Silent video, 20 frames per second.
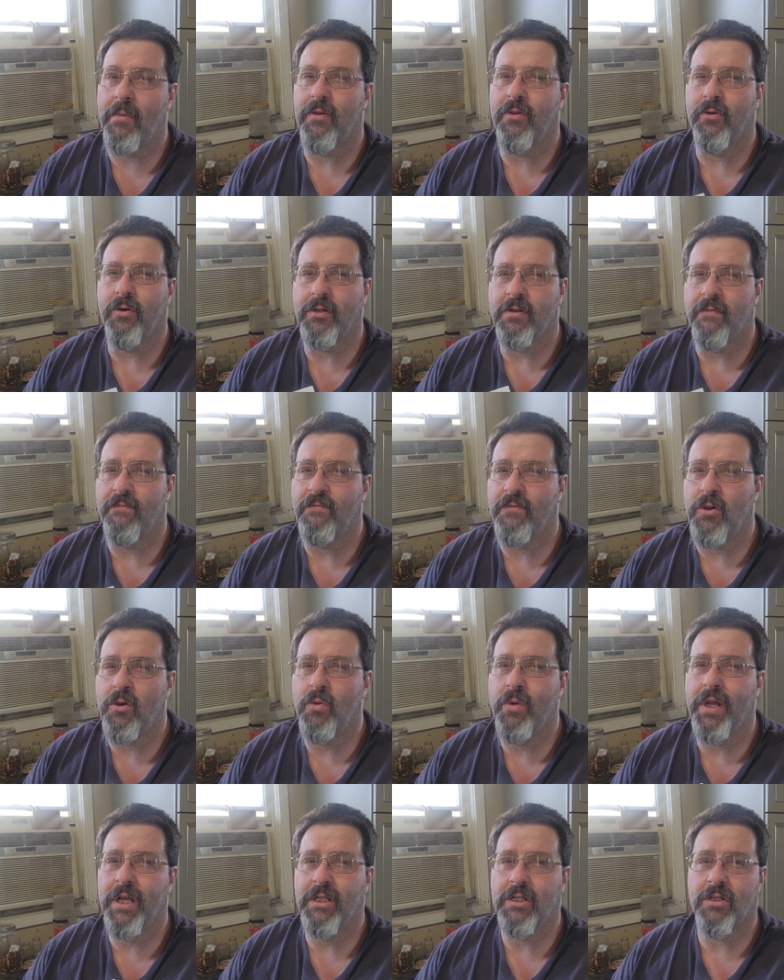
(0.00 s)
but there is a
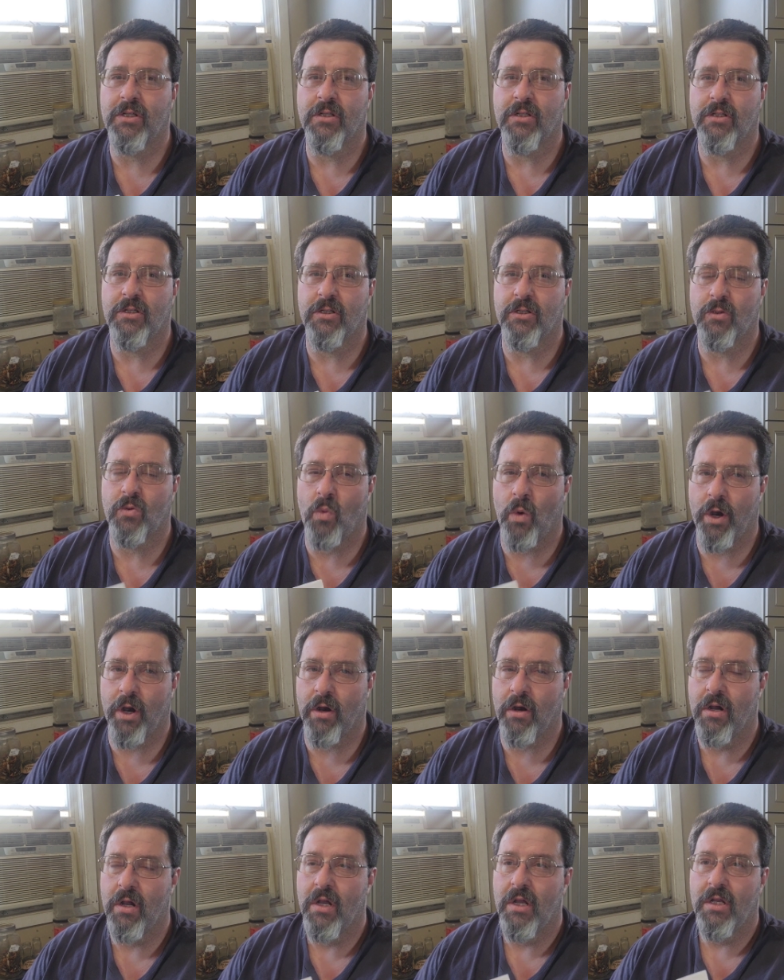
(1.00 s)
few instances
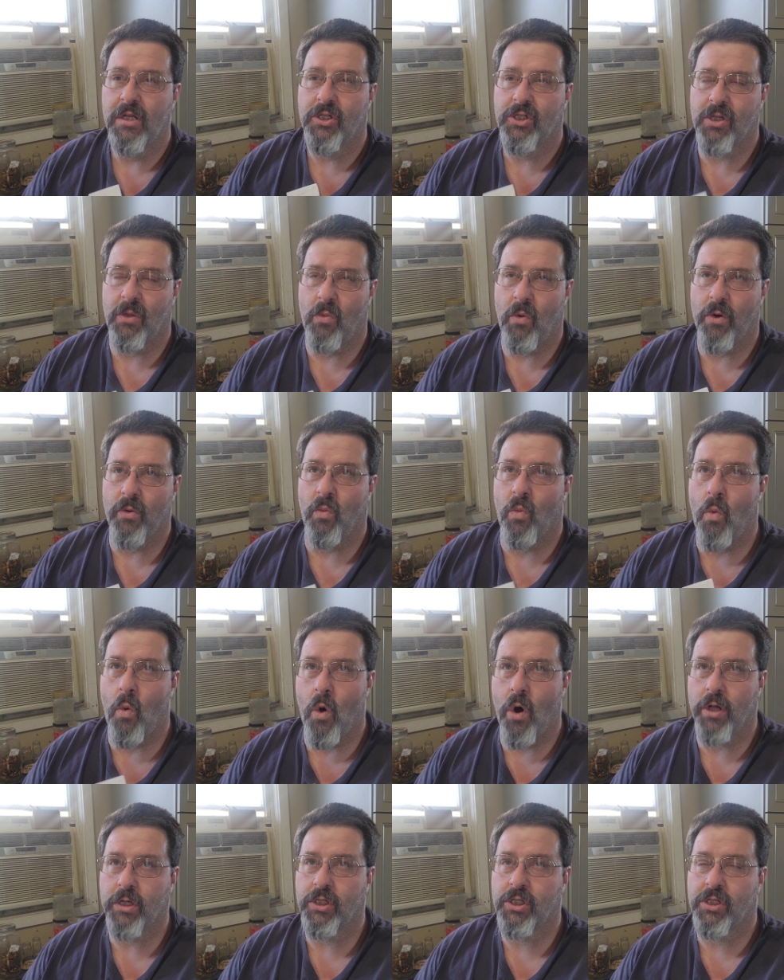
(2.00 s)
where someone
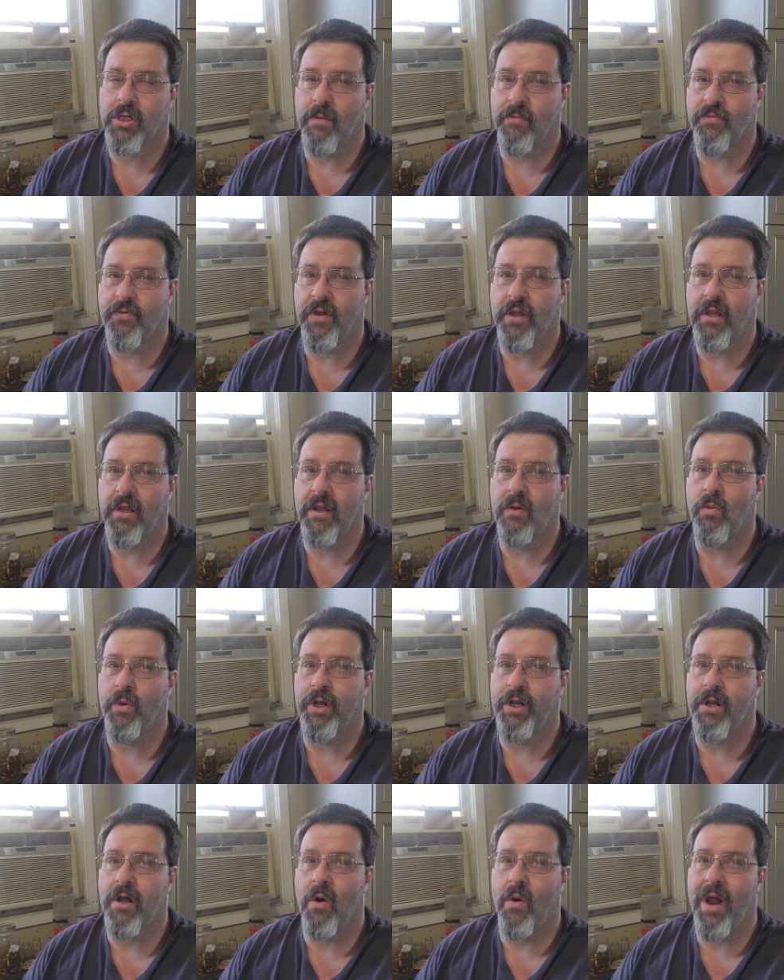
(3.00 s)
wants something and
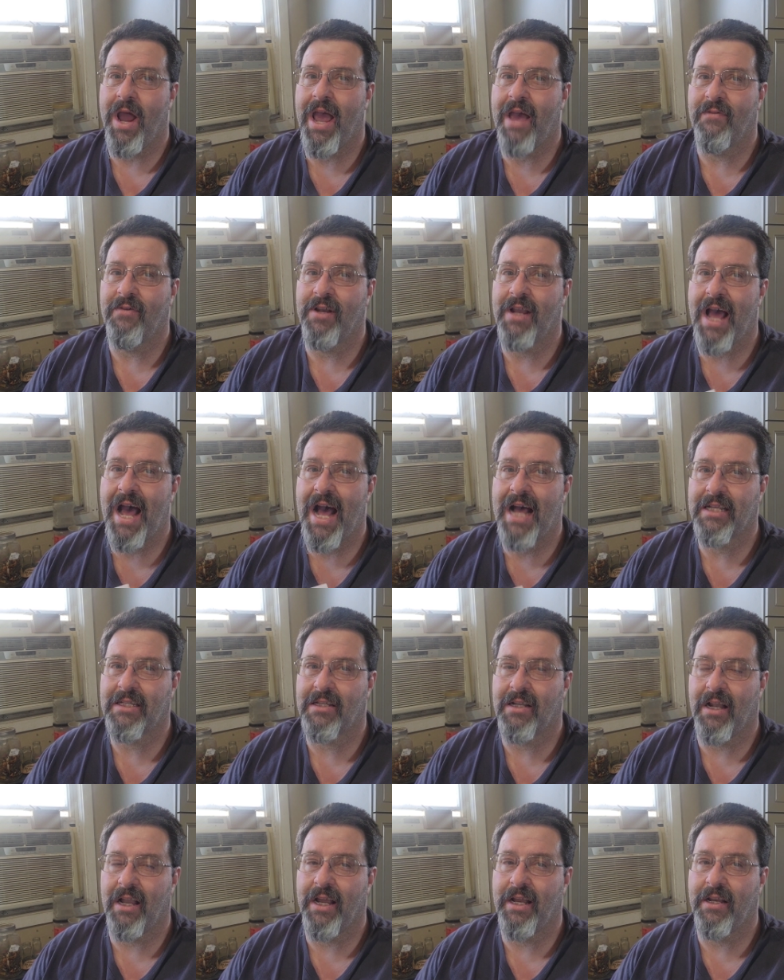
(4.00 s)
we don't have it
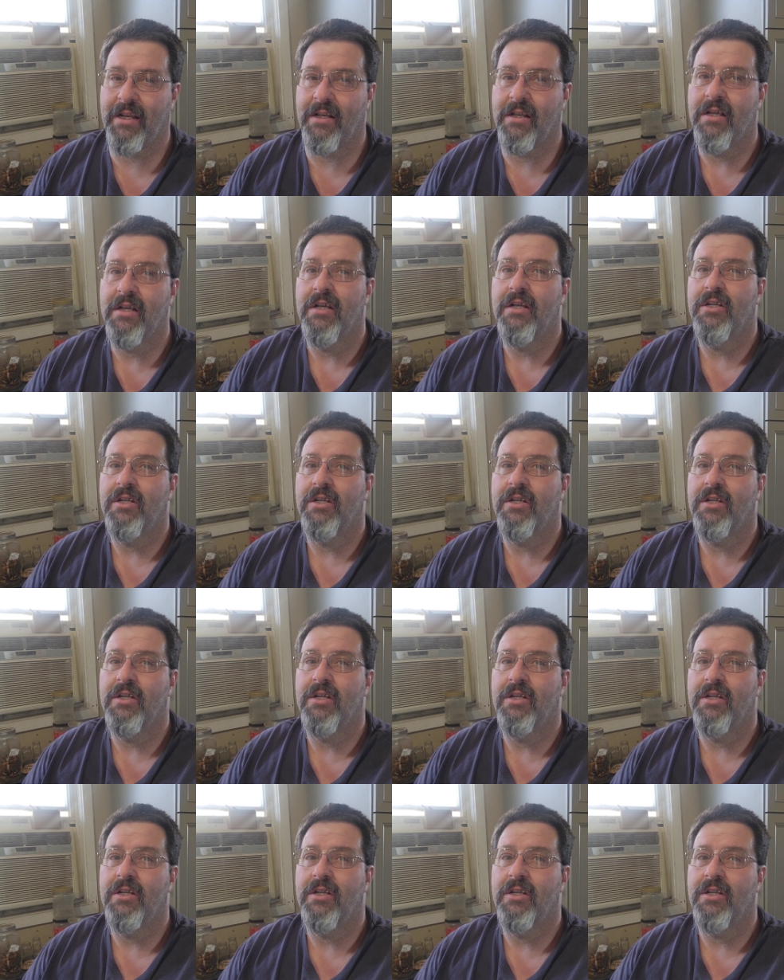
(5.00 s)
isolated,